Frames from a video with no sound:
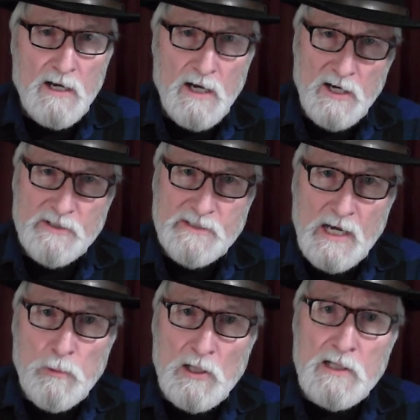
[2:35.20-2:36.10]
A
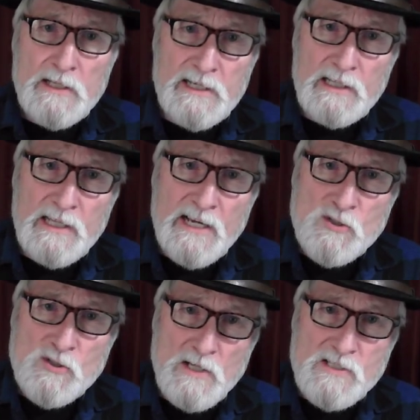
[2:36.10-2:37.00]
double
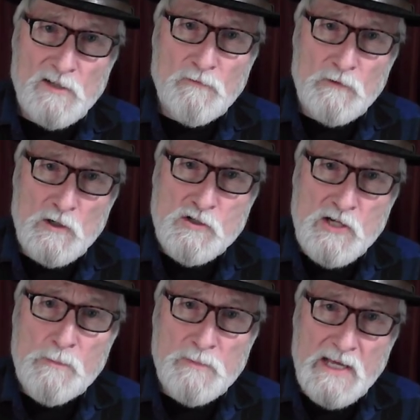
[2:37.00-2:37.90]
helix was the first
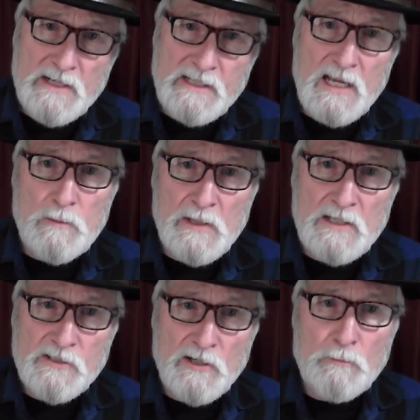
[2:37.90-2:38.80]
shape that came
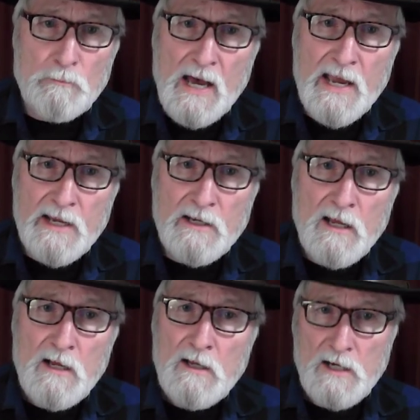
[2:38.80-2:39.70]
into
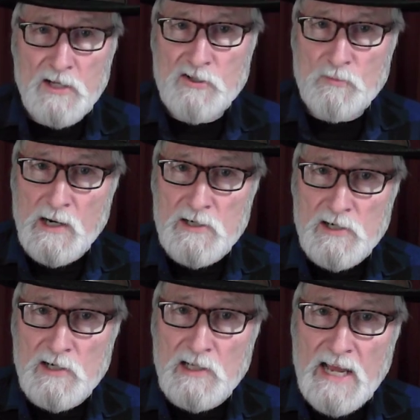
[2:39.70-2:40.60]
mind. A
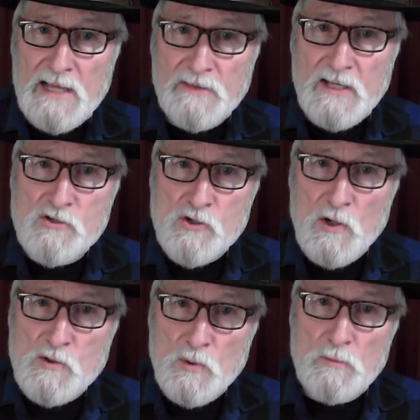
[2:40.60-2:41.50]
smarter lad than
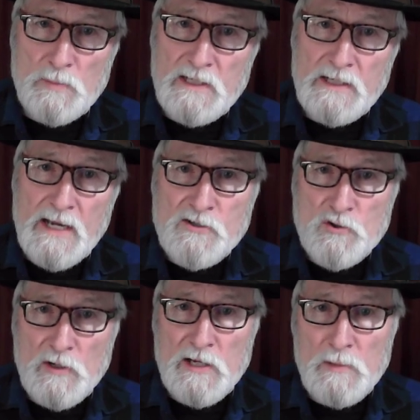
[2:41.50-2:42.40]
George would be
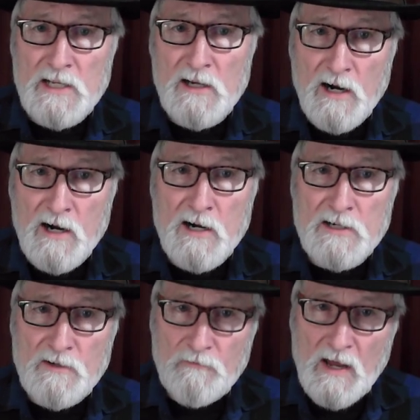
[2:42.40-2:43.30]
extremely
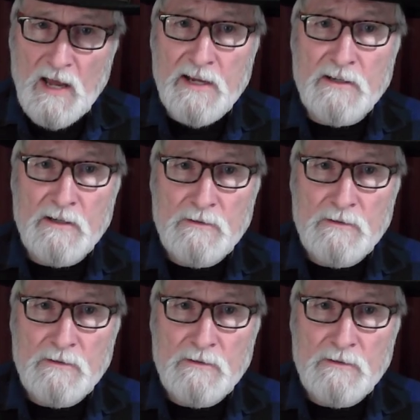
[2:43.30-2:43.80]
hard to find.